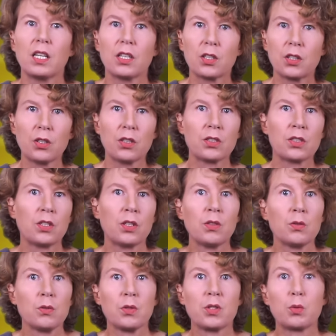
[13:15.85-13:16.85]
God
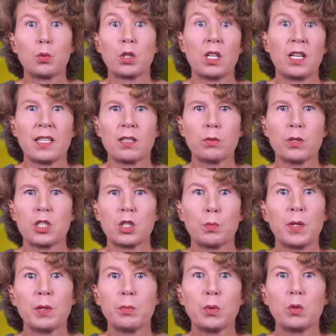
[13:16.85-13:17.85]
knows what language
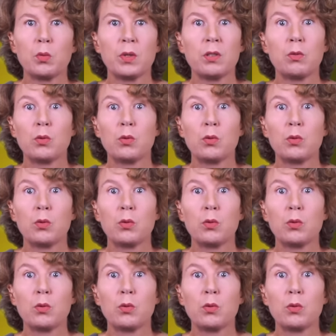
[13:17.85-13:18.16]
people will